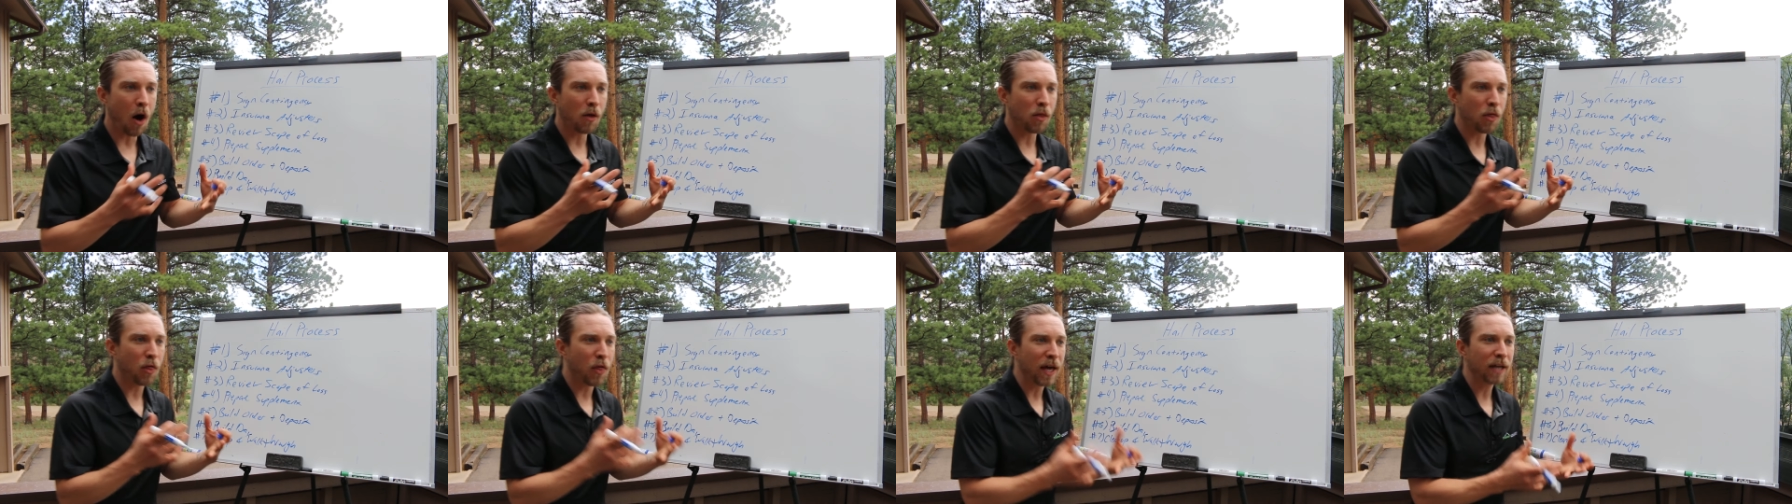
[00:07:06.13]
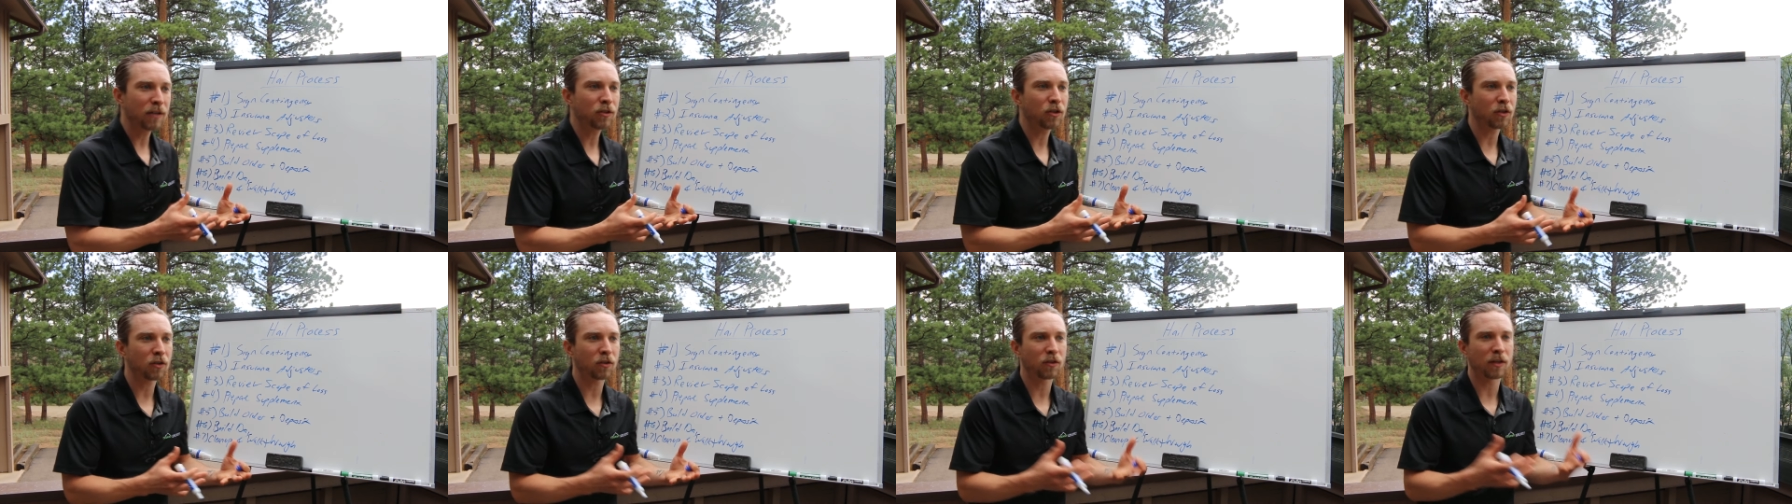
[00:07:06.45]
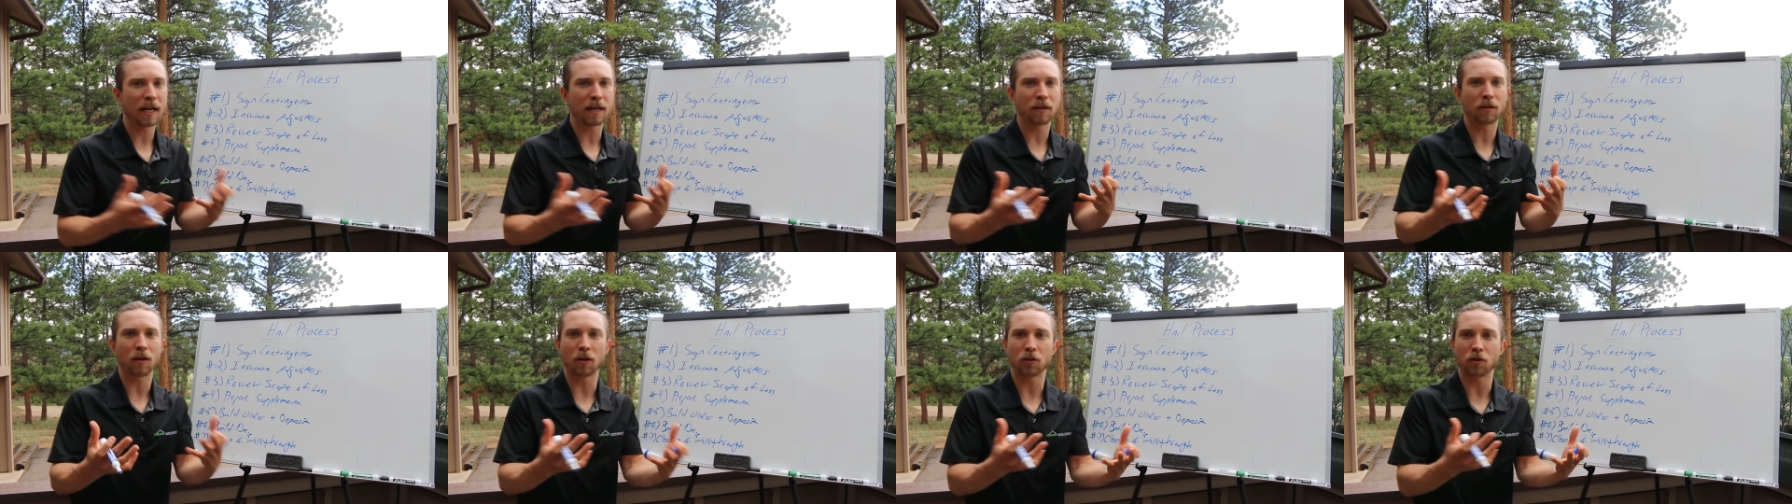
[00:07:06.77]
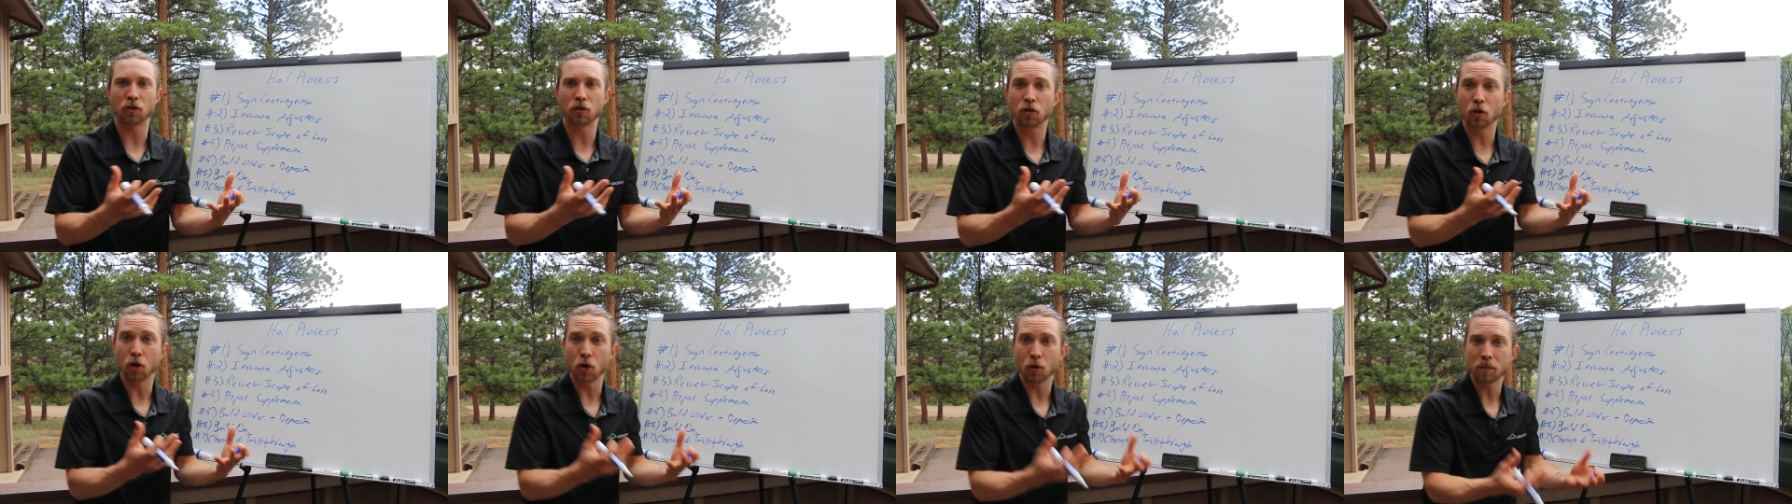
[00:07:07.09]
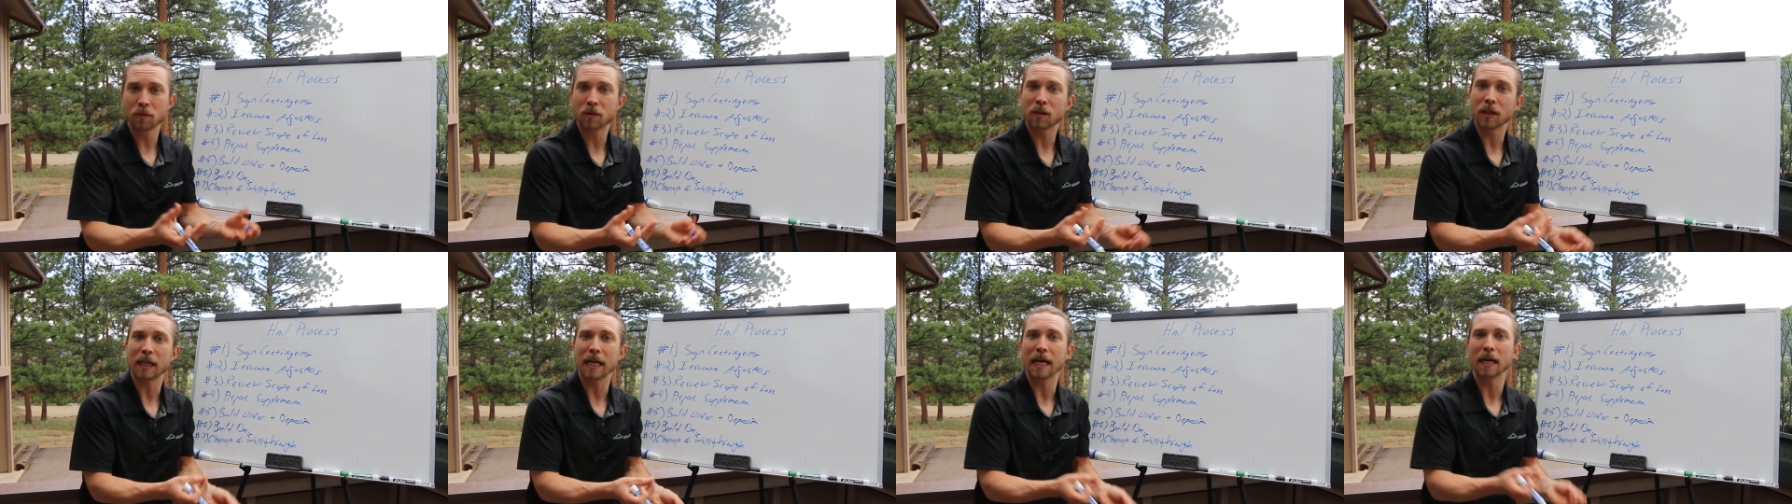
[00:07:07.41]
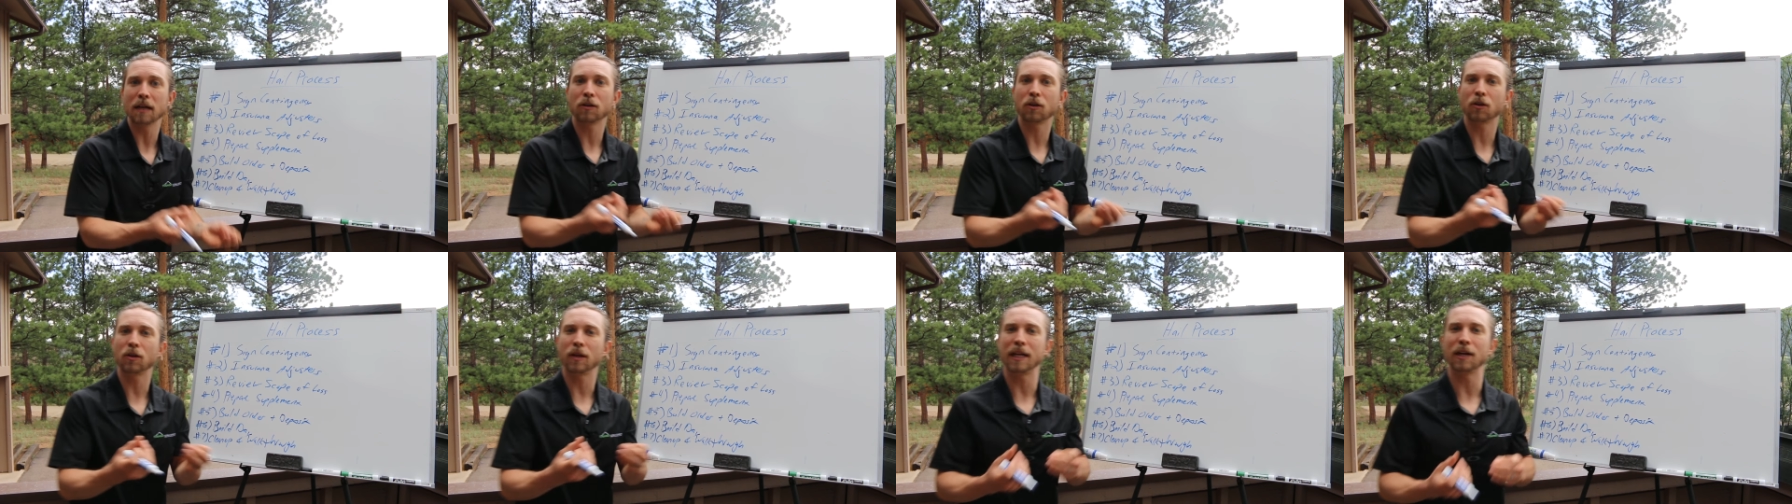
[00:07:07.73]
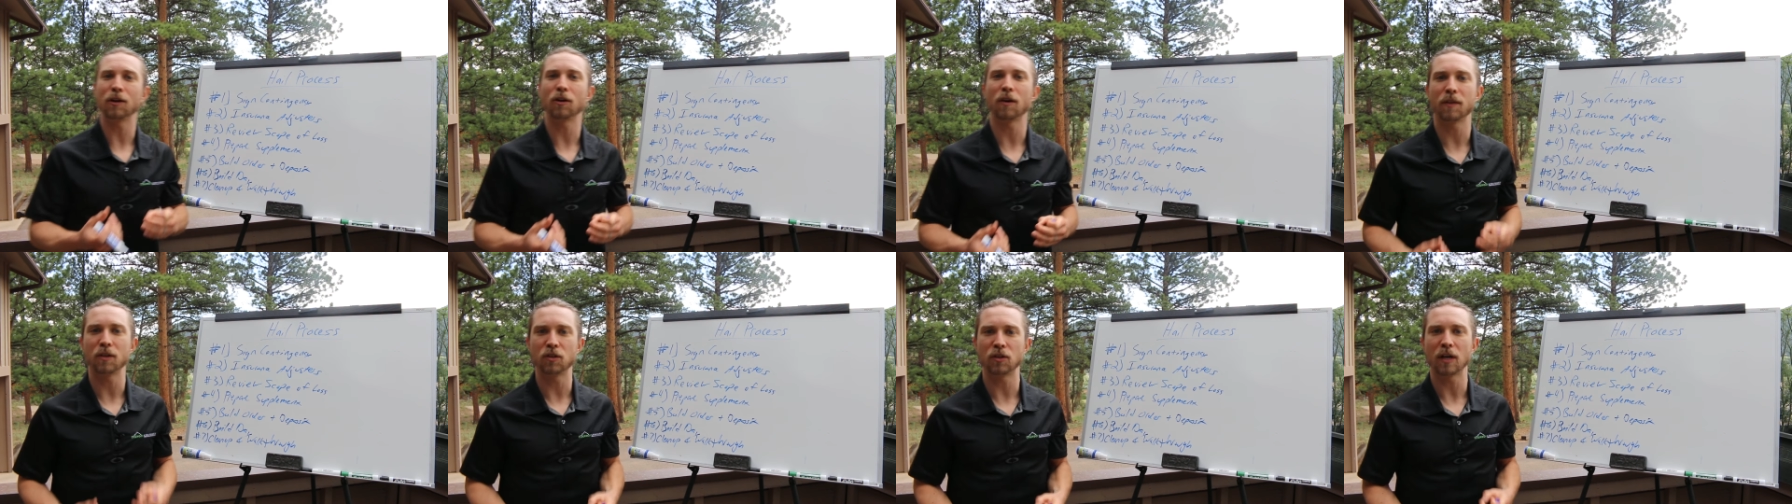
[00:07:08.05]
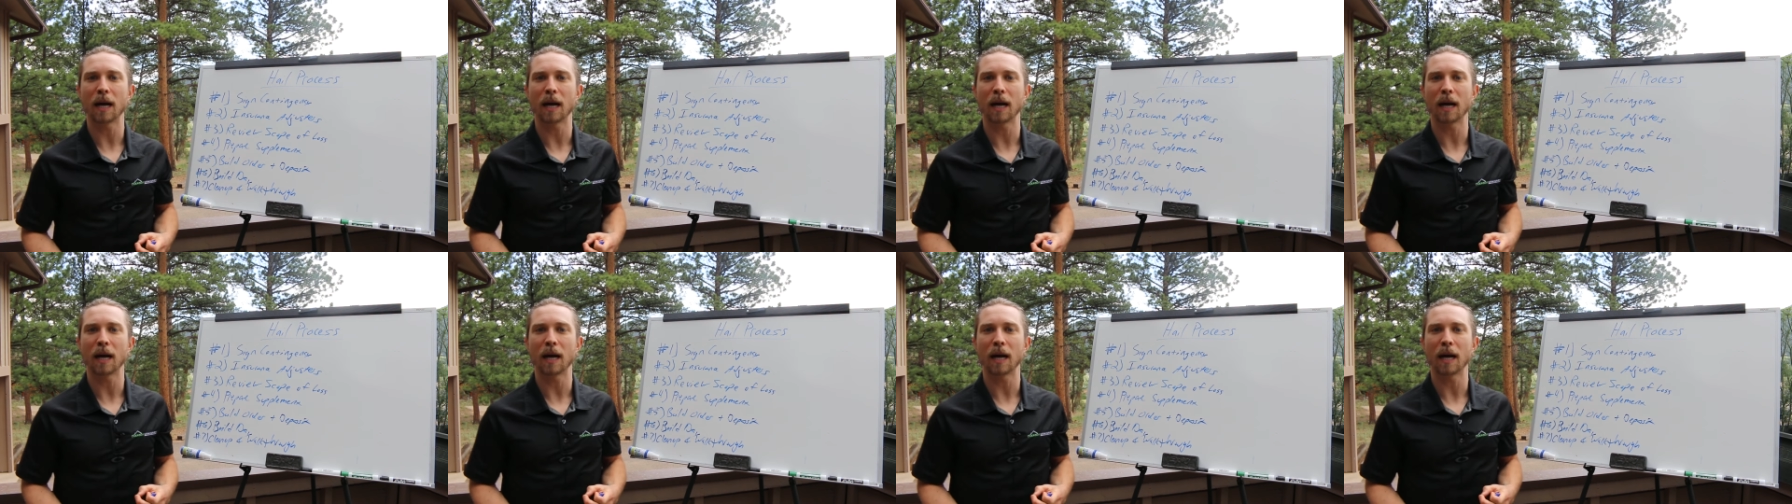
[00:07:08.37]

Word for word: they just say, assume to get cleaner on the